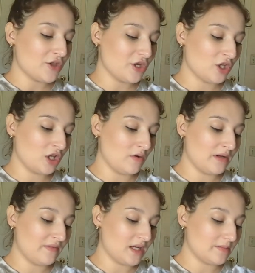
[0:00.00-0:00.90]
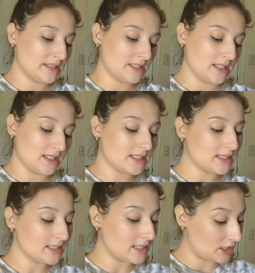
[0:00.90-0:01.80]
their Glowing Vitamin C
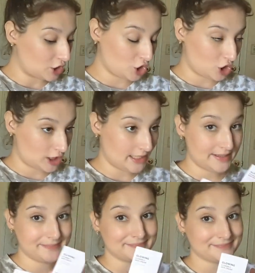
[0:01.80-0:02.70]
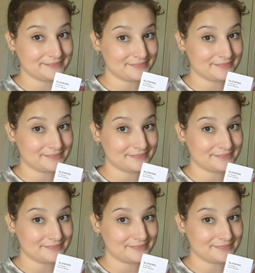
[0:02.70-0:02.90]
Skin Cream.